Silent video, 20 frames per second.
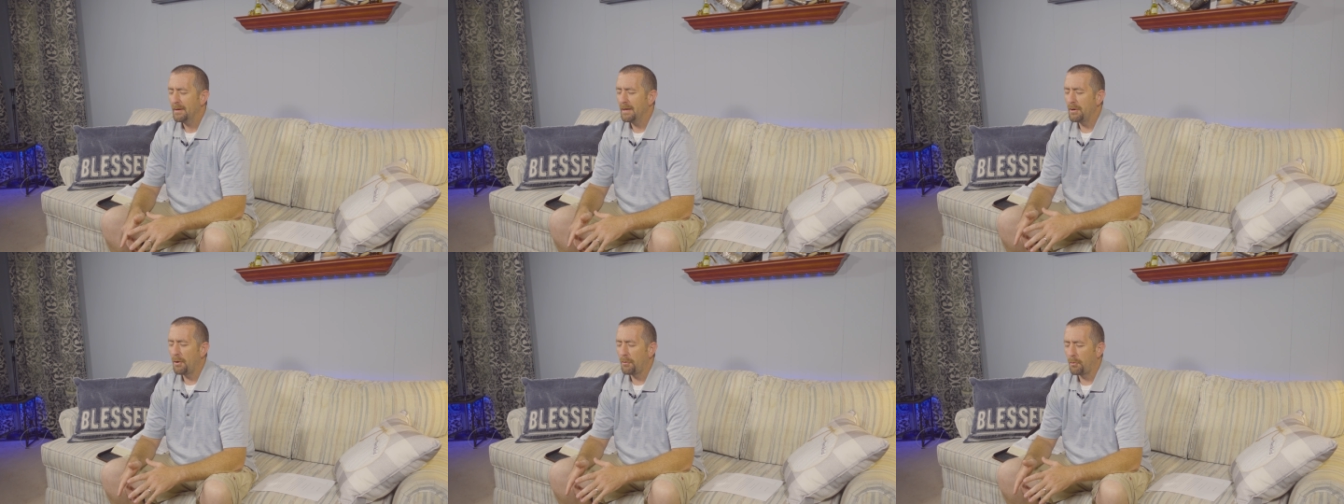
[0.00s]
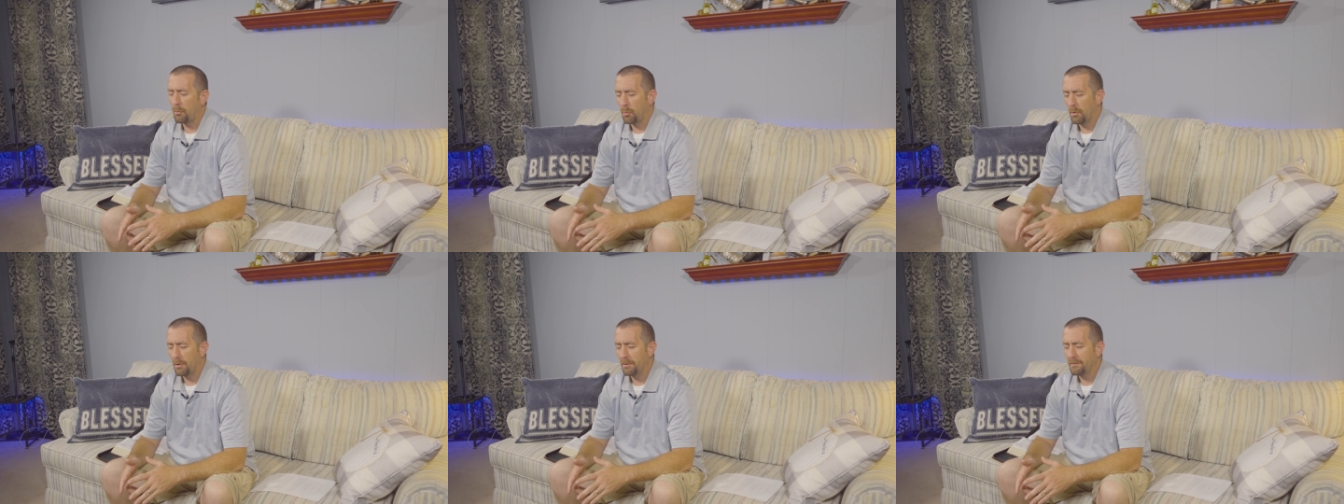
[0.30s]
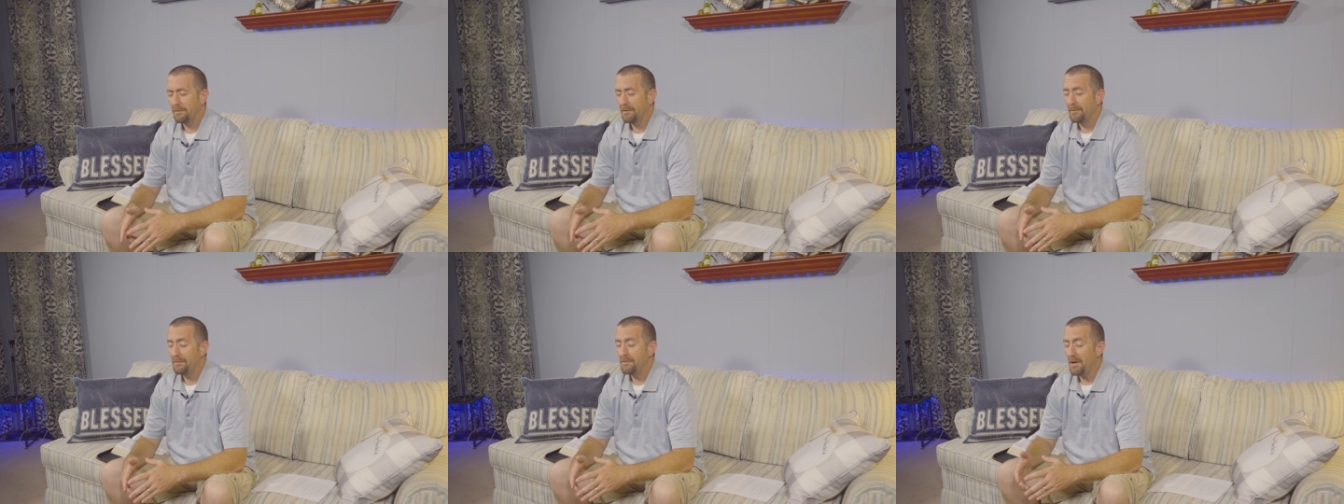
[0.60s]
in other
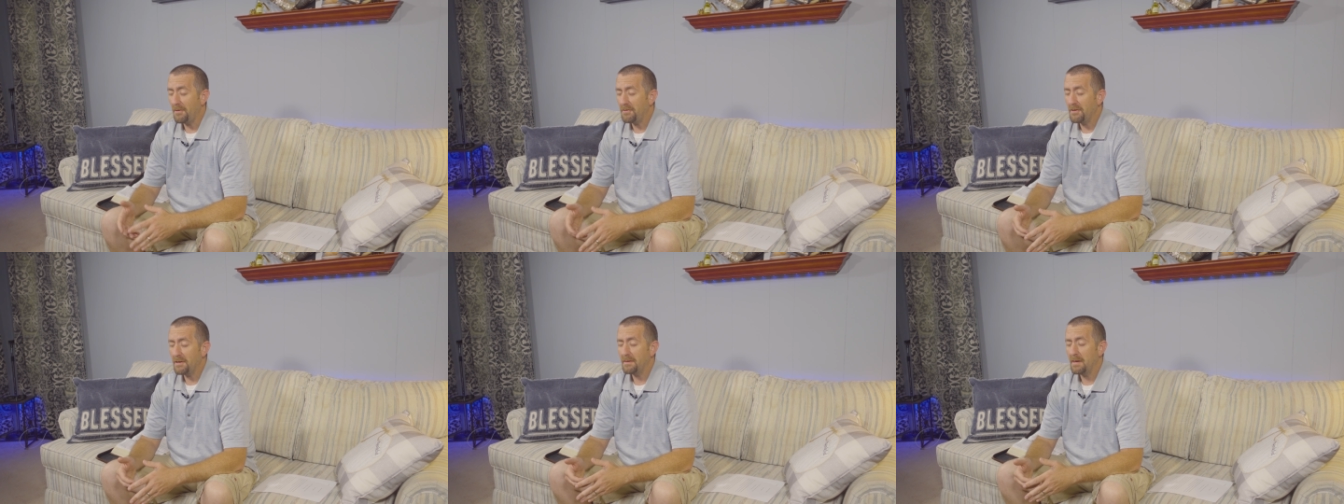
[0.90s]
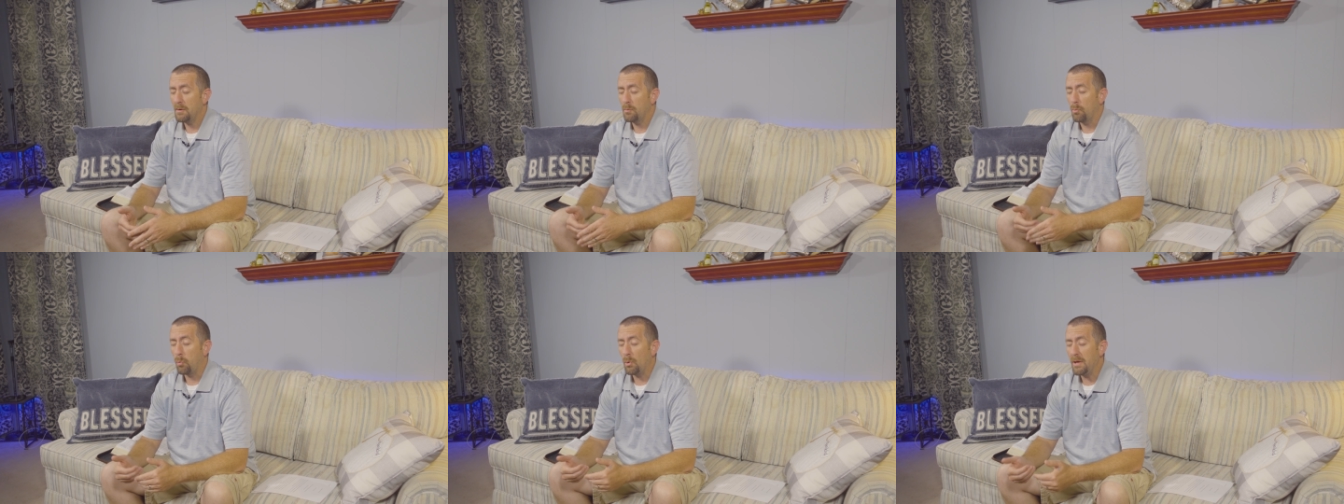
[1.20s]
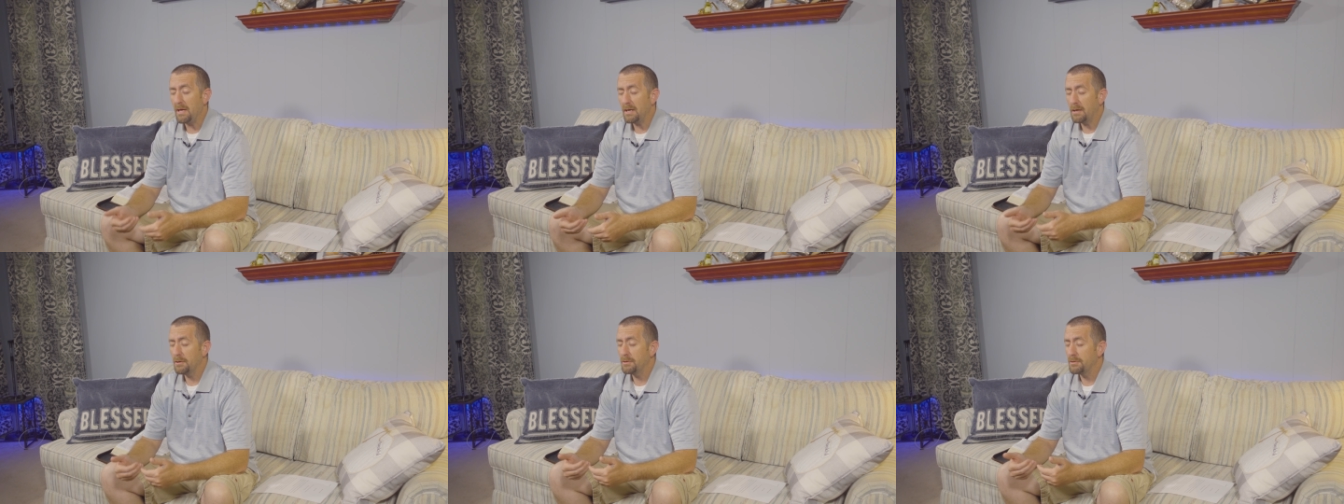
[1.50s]
words, nothing that
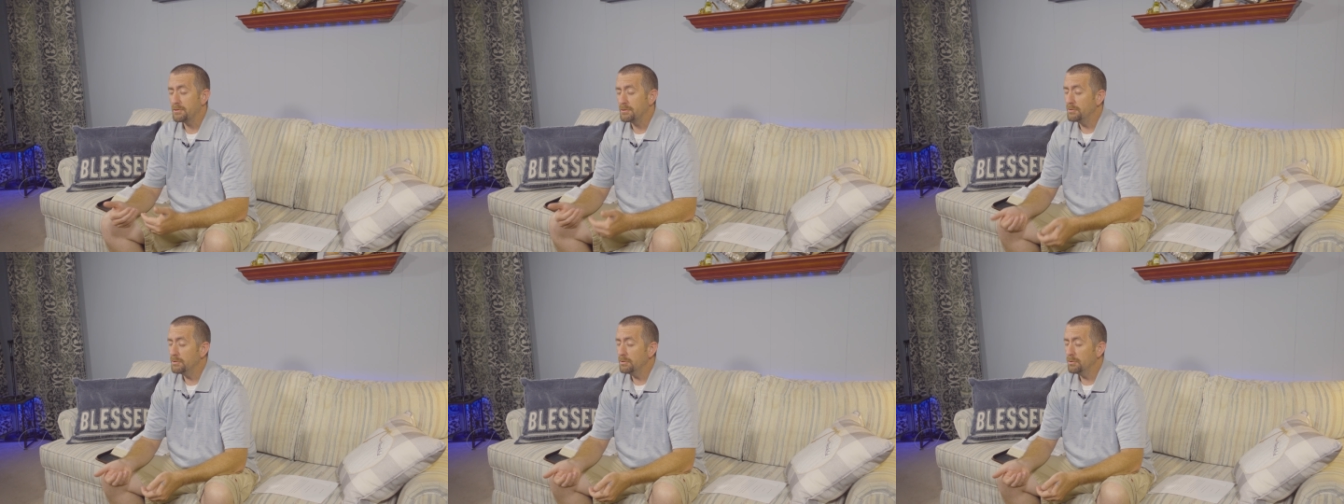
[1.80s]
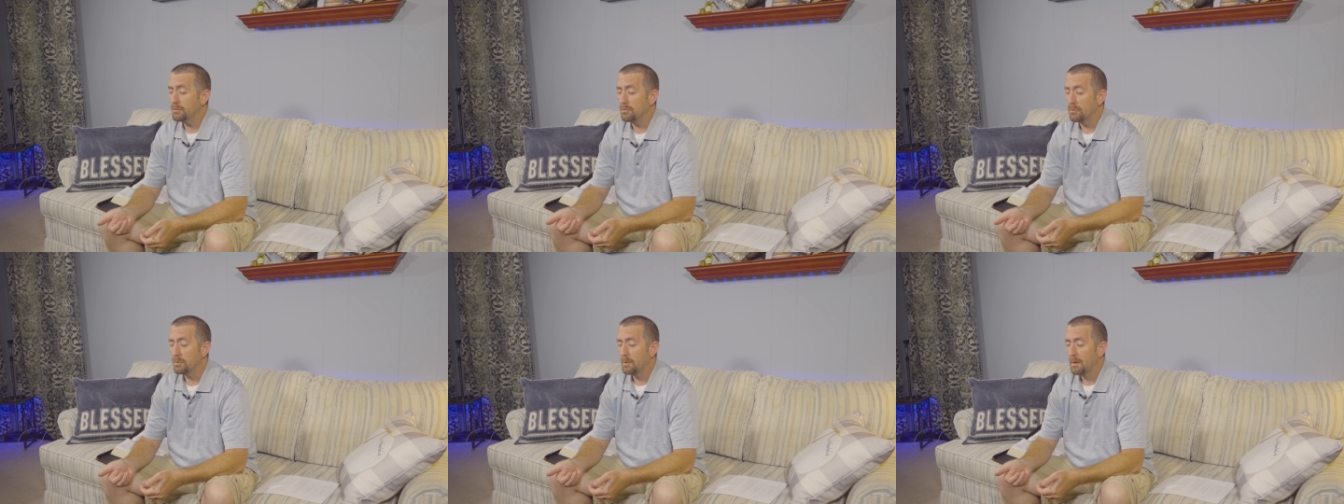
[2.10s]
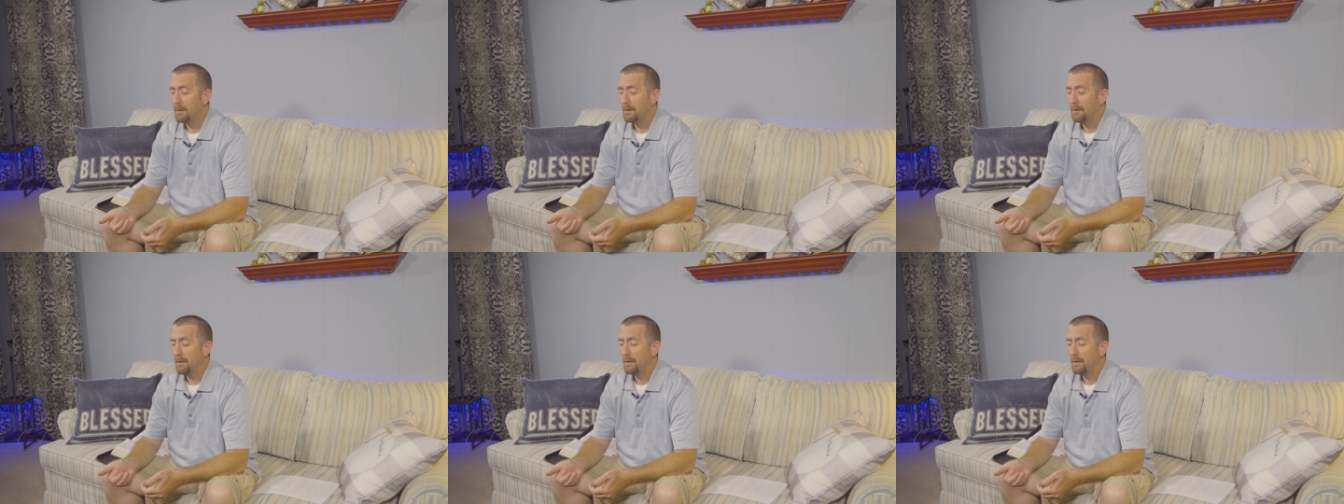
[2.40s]
we could do